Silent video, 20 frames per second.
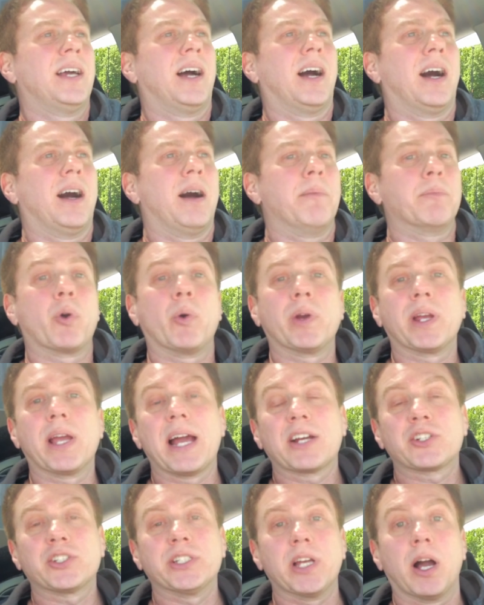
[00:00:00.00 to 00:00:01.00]
Uh, I'm going
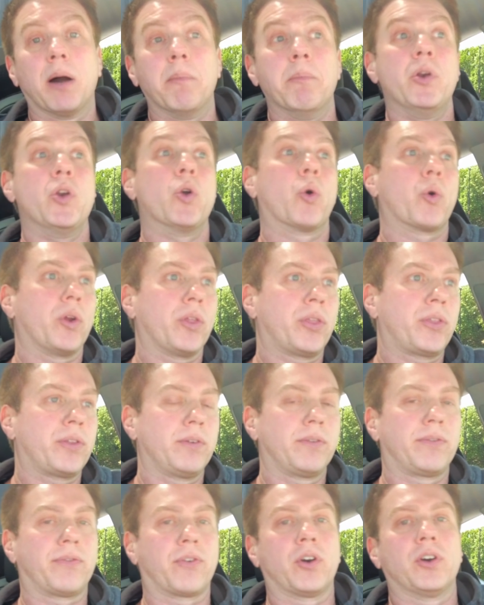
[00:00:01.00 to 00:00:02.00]
actually up
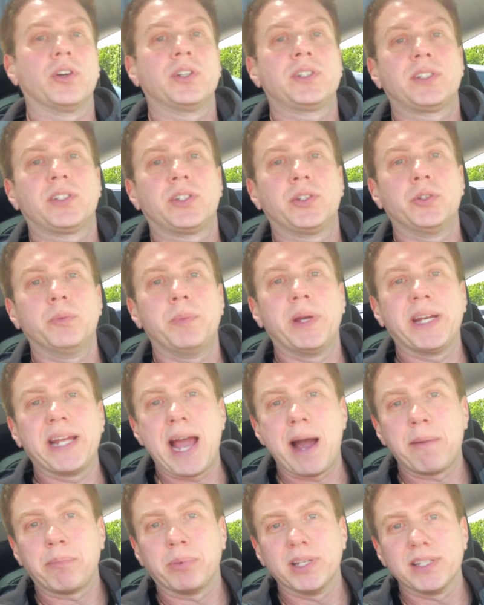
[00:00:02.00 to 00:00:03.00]
north first to
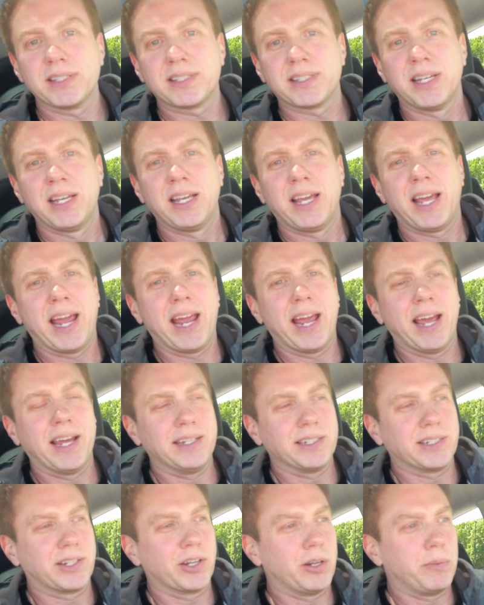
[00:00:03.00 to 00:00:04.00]
Minneapolis
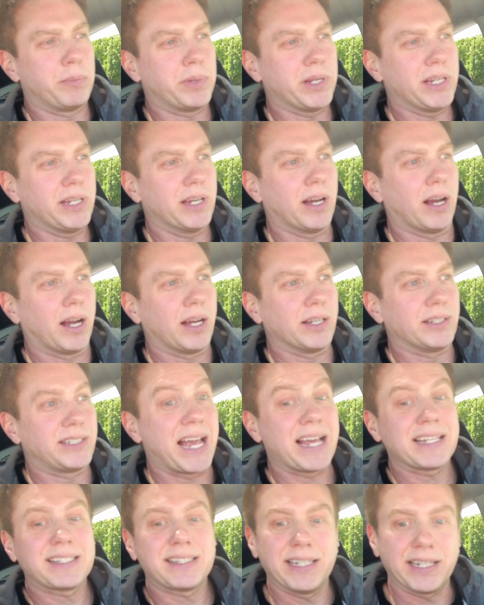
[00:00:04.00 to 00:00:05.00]
and going to be uh,
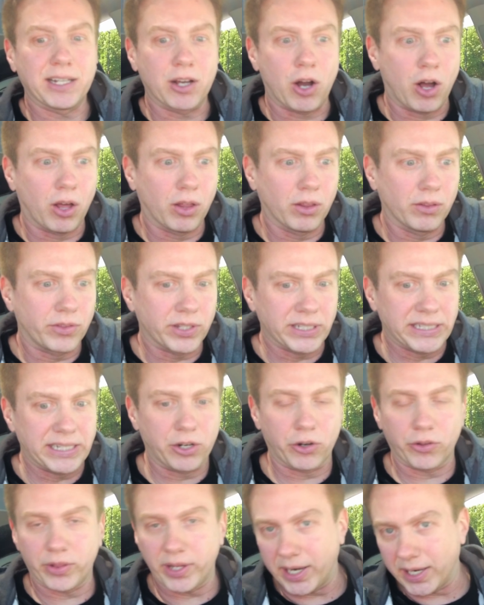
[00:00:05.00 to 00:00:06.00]
testing all of the
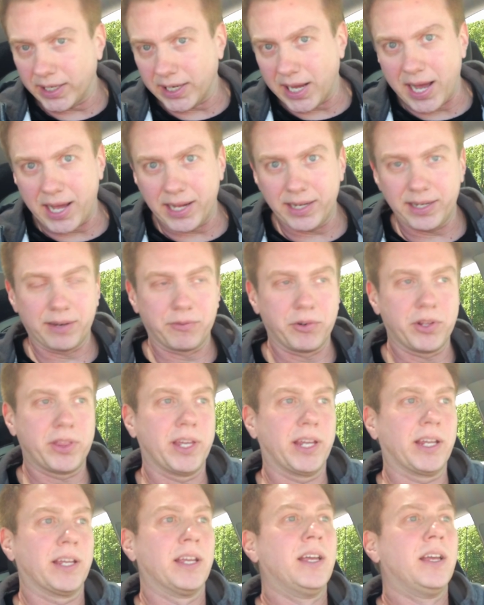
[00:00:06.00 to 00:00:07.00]
gear that I got,
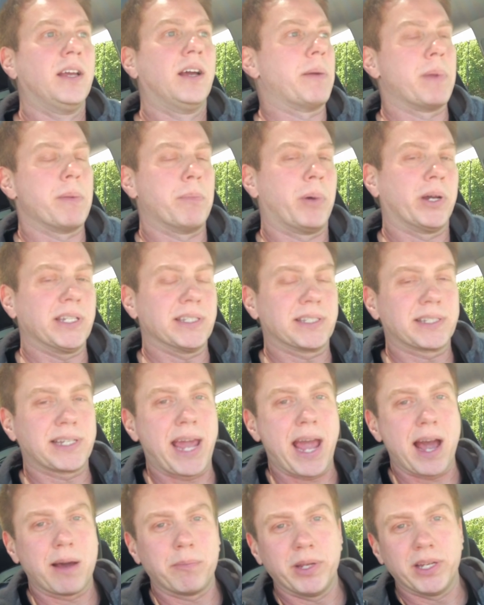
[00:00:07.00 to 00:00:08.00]
everything. I'm at my buddy's
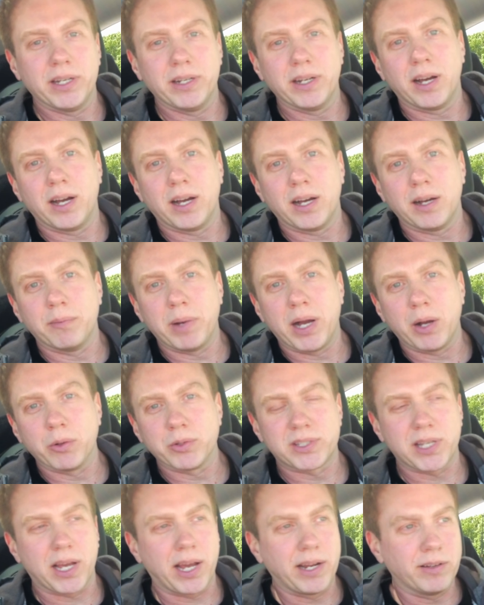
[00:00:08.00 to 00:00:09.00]
cabin um,
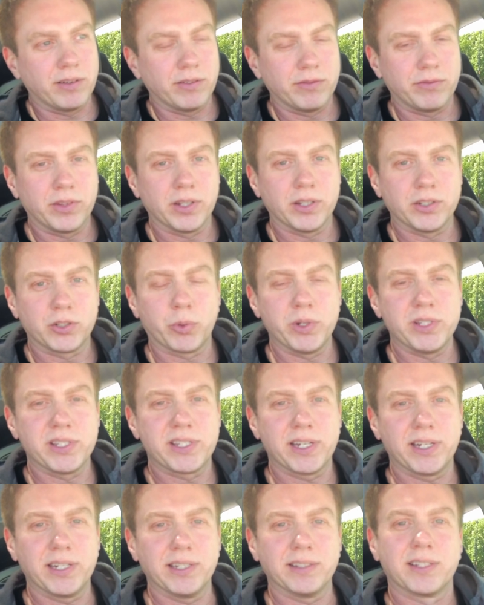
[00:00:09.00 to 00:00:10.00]
outside of the Twin
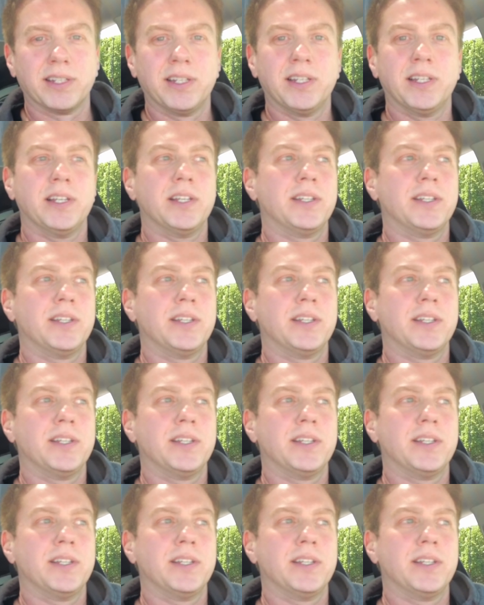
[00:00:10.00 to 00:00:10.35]
Cities.